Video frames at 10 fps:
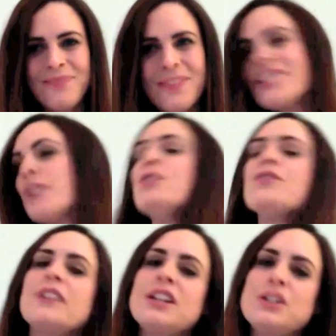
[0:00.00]
So you
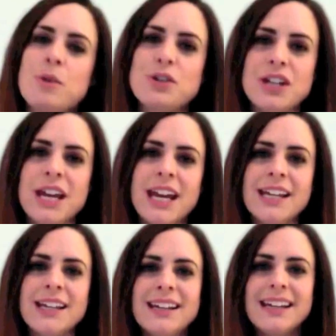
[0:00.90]
finish
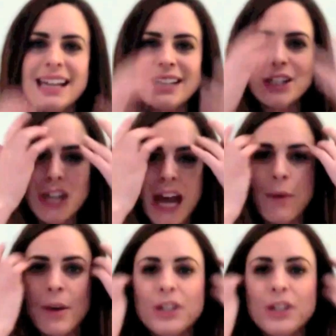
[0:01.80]
washing in the shower,